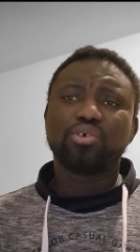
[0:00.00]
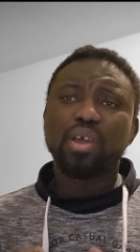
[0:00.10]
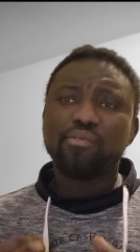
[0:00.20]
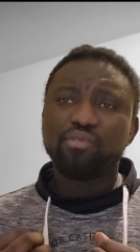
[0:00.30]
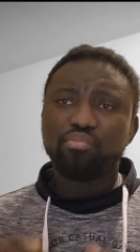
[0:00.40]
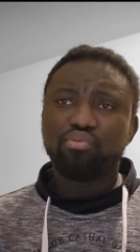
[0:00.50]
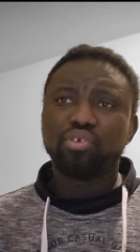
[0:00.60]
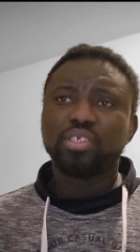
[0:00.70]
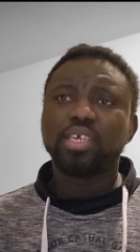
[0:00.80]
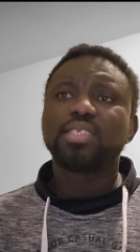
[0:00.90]
or every
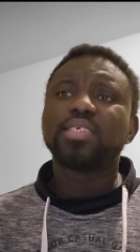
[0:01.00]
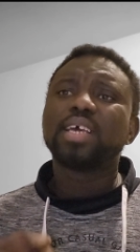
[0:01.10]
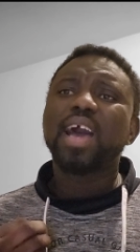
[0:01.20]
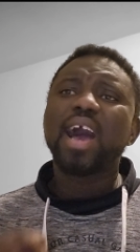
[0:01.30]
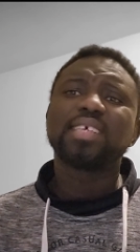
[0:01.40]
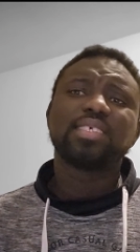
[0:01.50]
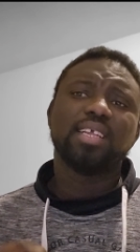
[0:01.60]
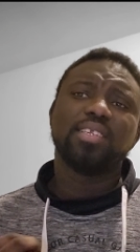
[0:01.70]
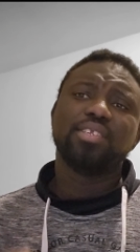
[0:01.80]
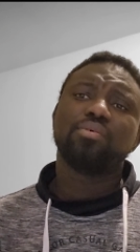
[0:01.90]
project as a
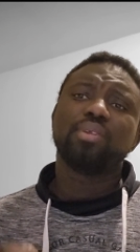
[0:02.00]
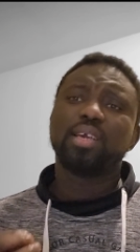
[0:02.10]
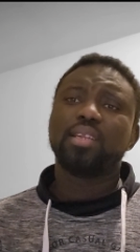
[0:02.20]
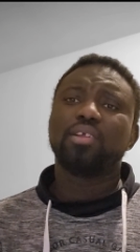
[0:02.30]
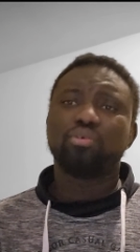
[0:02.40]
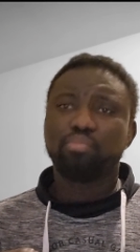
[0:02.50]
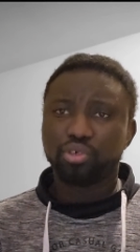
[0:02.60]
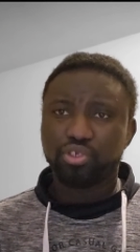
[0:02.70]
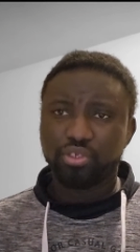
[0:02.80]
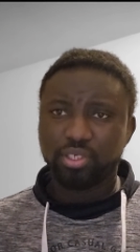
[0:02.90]
new learning
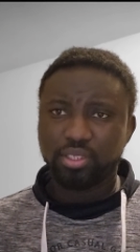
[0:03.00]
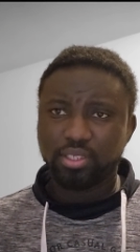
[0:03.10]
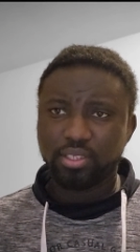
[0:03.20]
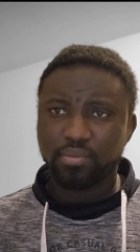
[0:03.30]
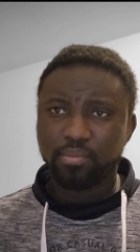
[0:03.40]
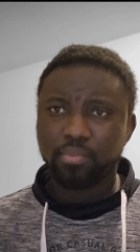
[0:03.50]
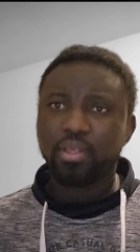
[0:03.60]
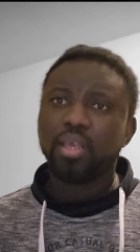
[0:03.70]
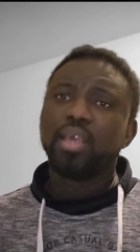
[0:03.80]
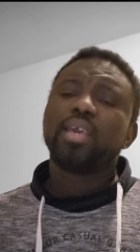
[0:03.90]
opportunity.
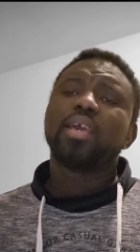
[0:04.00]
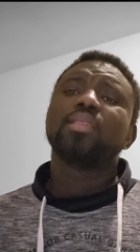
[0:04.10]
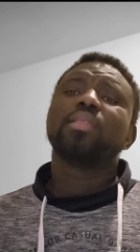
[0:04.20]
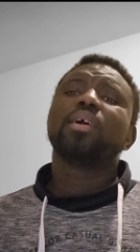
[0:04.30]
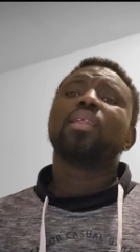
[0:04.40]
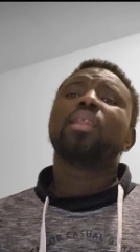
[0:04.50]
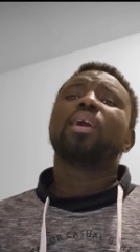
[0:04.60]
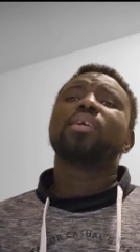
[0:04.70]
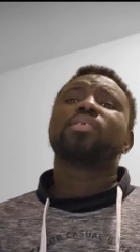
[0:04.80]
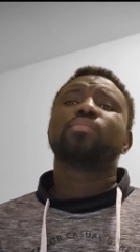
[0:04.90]
And then
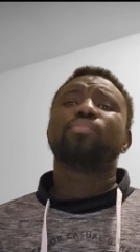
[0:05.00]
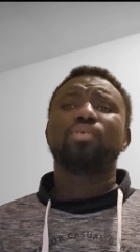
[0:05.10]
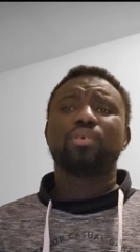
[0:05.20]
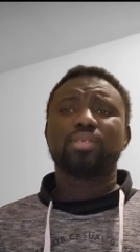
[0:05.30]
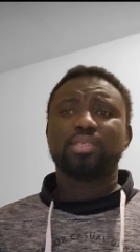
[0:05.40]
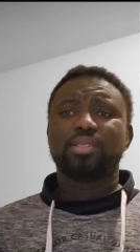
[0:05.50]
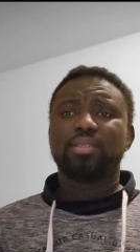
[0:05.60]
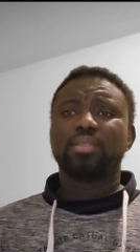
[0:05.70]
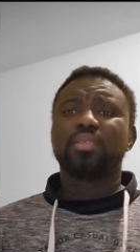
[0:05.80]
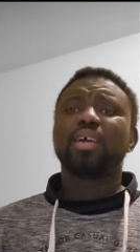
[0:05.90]
as a bonus
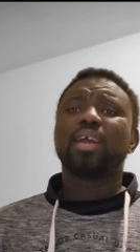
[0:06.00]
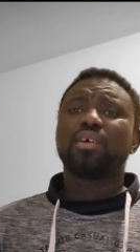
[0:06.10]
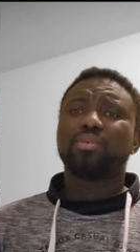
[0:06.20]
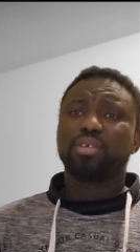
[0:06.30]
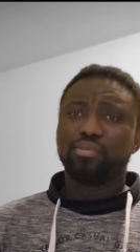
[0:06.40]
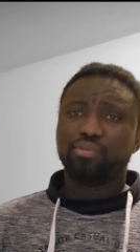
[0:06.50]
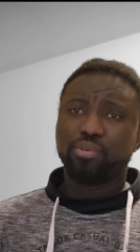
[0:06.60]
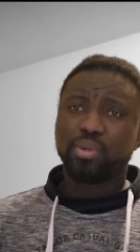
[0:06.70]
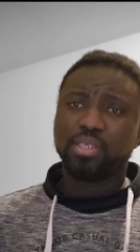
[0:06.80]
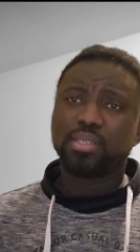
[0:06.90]
that I'll give
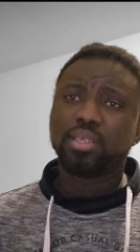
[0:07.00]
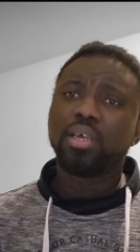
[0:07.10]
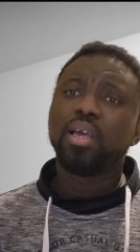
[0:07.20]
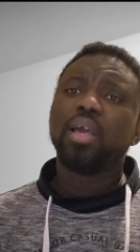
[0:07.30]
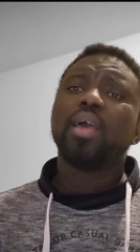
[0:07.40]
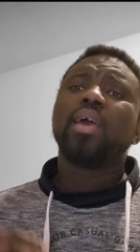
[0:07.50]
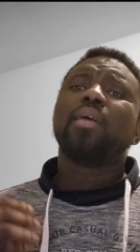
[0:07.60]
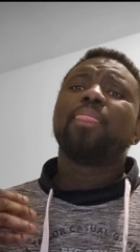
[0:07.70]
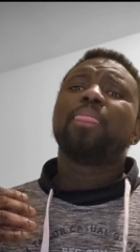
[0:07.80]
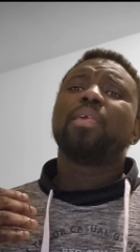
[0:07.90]
you is,
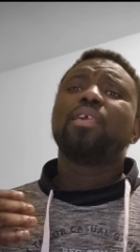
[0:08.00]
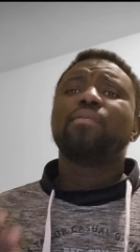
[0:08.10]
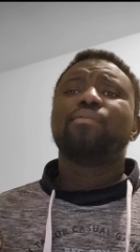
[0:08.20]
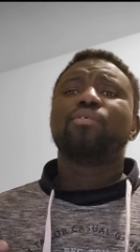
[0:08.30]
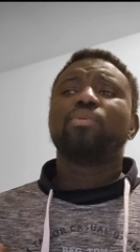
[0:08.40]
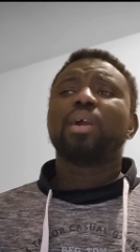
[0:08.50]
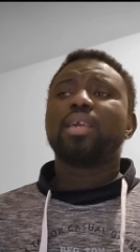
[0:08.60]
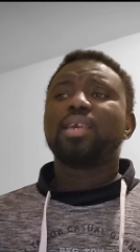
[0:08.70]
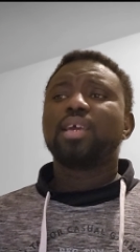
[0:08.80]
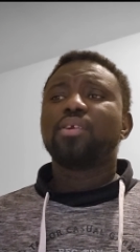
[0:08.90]
if you are
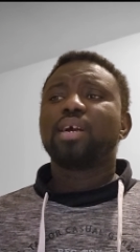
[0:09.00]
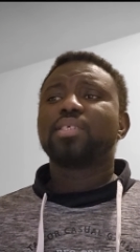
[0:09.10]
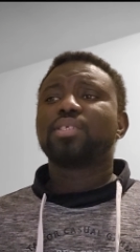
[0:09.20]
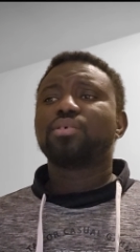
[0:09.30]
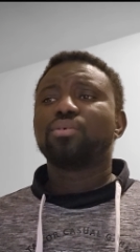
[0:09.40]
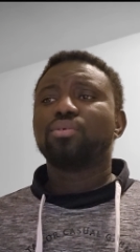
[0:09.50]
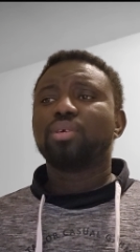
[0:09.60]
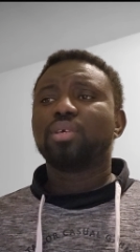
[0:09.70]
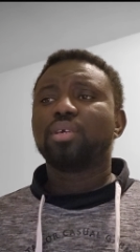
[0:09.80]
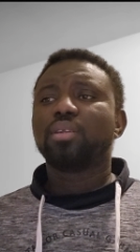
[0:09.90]
here and you are still
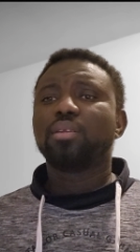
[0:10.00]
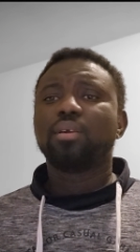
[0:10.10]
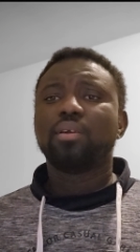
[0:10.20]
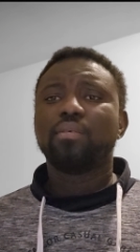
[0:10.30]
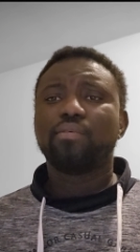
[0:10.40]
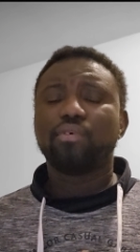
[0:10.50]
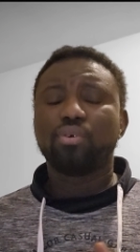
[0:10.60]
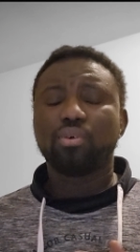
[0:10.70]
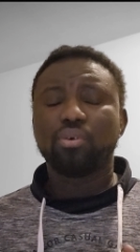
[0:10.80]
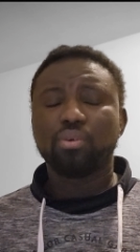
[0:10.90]
looking
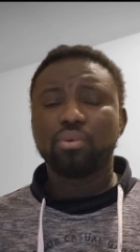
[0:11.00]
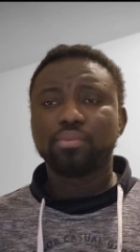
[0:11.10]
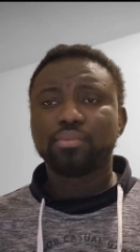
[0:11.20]
for